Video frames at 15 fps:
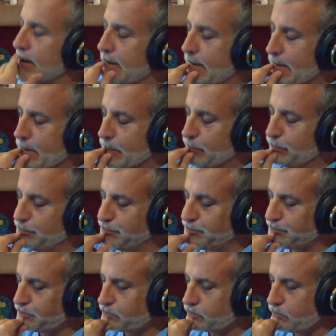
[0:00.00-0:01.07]
Um,
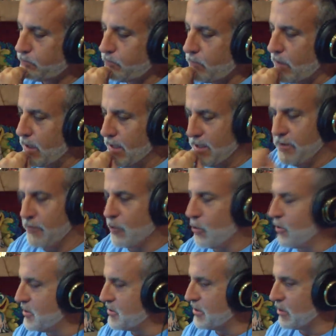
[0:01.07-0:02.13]
and then, of
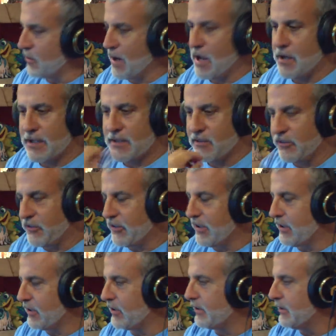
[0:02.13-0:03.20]
course, the growling, the
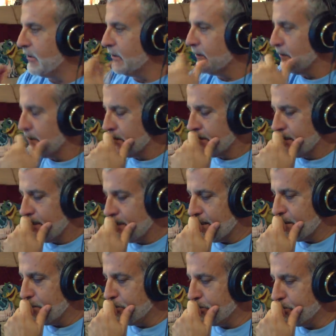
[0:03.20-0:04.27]
singer,
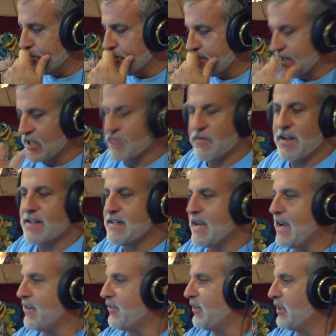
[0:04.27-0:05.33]
um, sounds
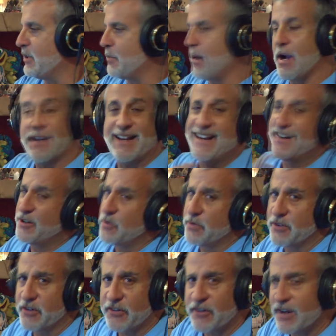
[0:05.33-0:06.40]
fantastic in the pocket. I don't know
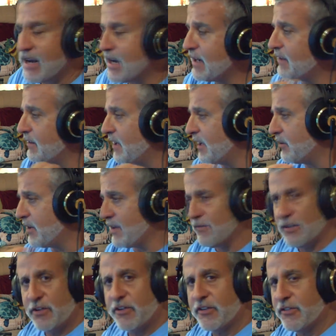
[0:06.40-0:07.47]
what they're saying. I don't
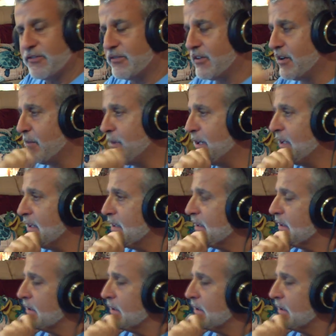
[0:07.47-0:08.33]
have lyrics in front of me.